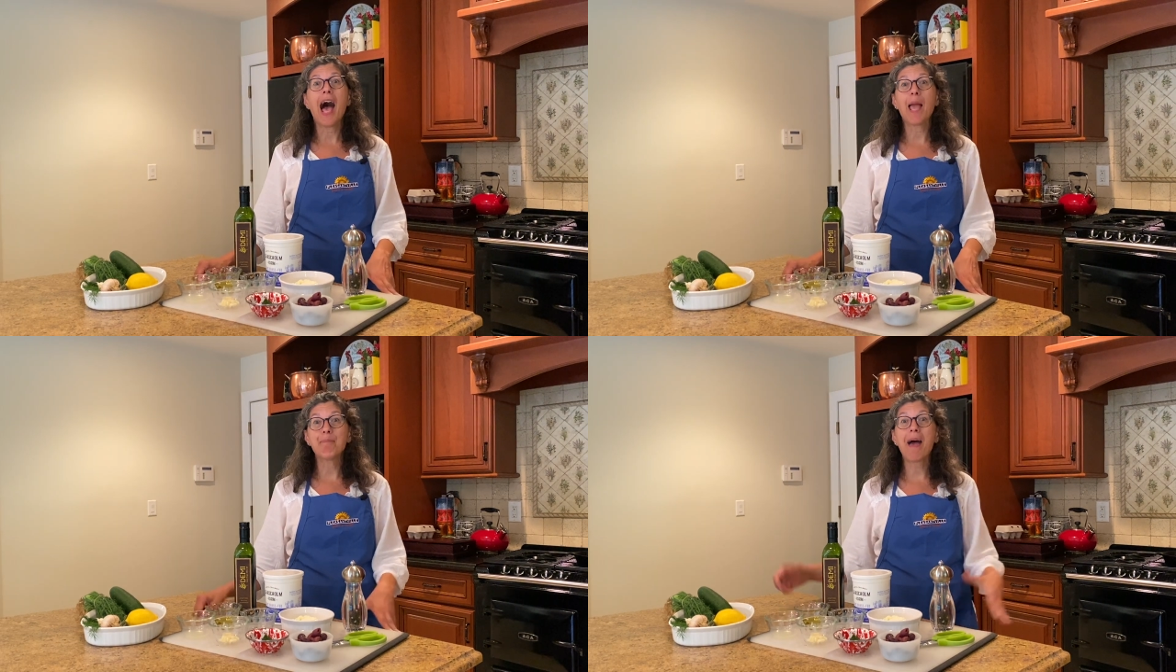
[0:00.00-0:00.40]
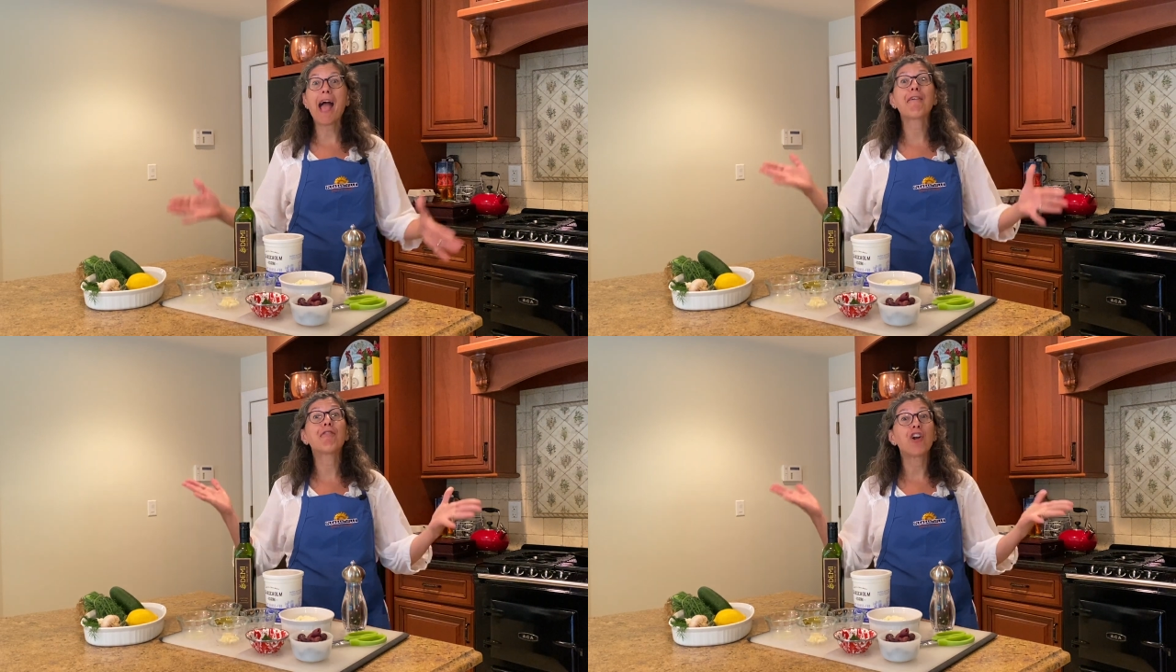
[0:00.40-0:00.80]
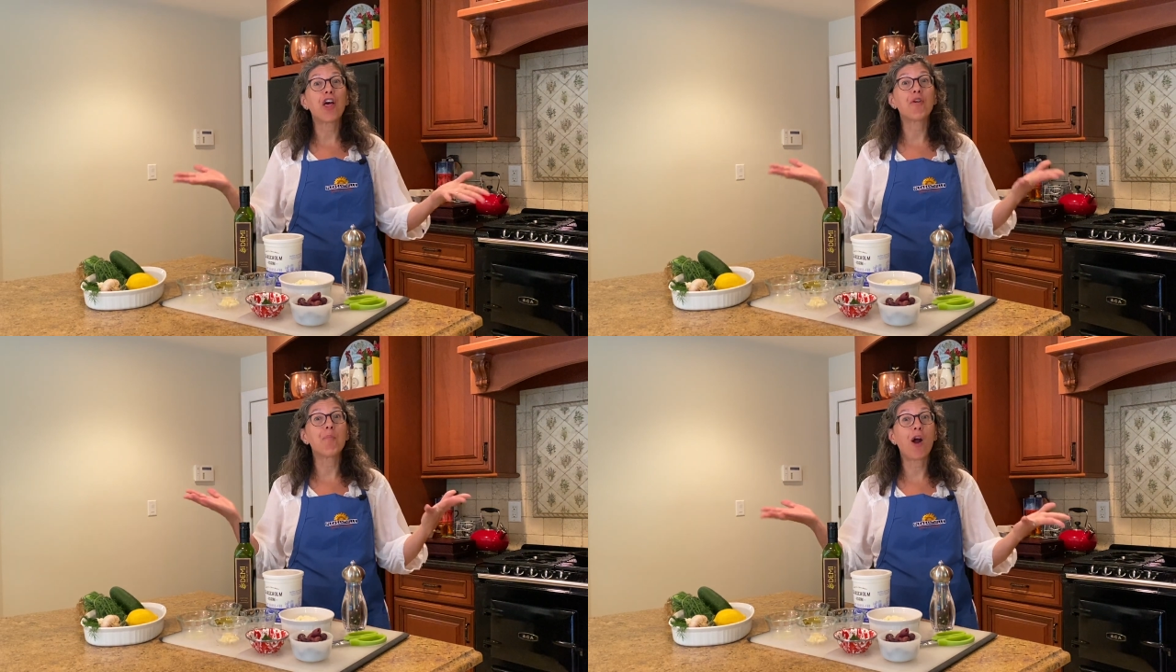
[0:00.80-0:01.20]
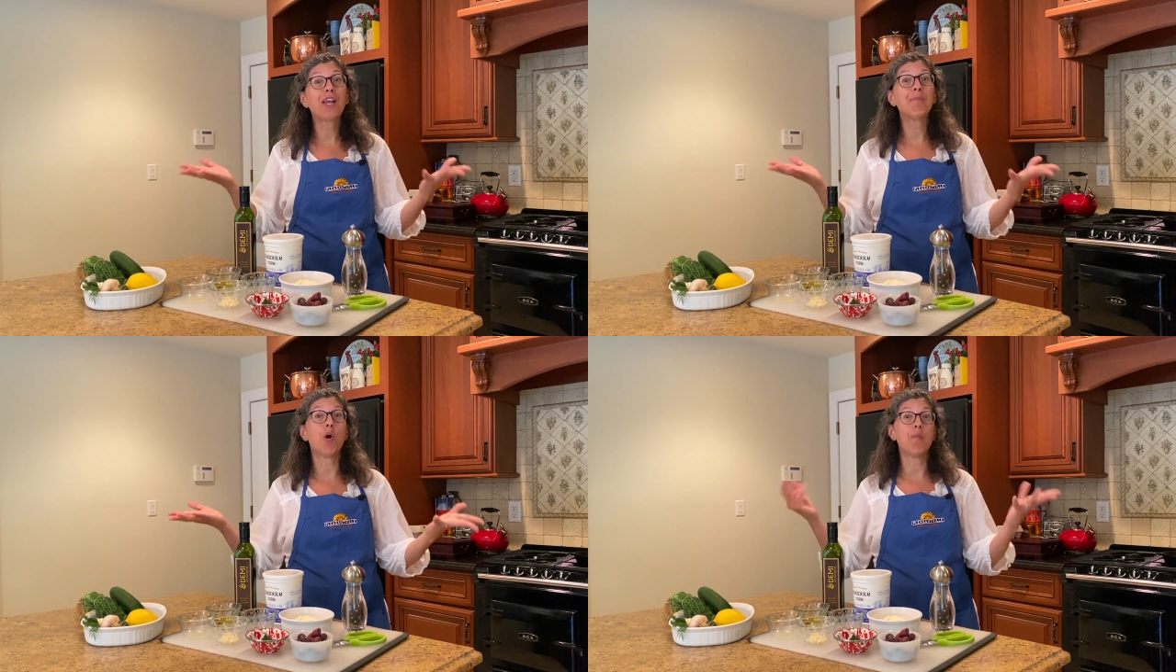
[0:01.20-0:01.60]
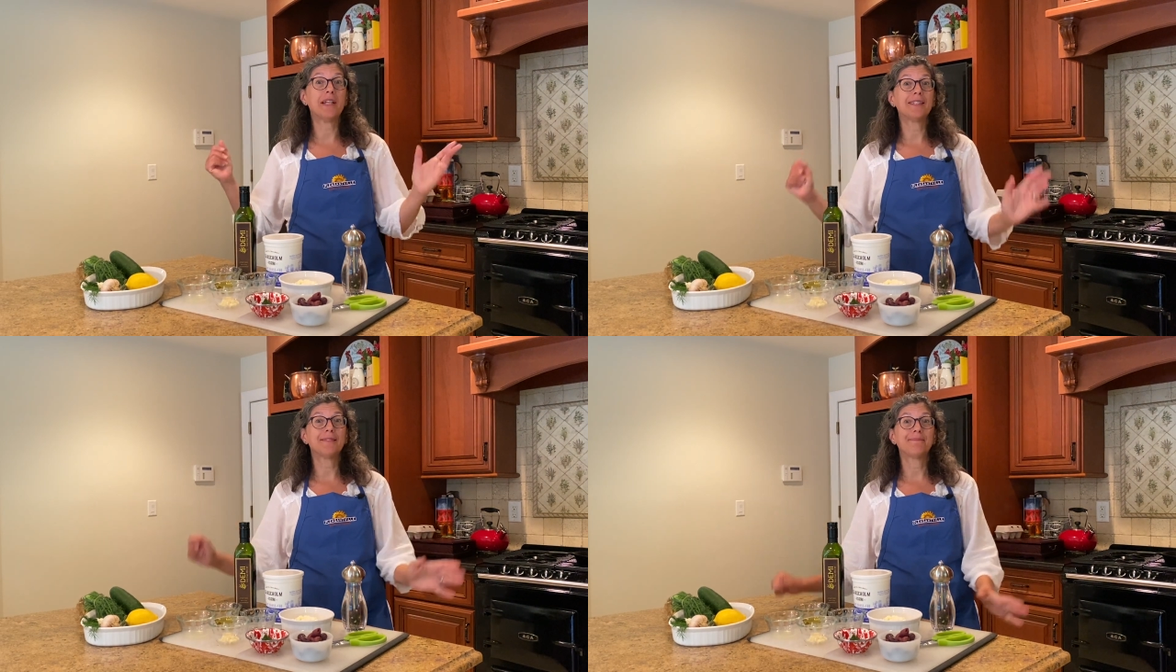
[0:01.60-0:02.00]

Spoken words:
I'm back for another market moment.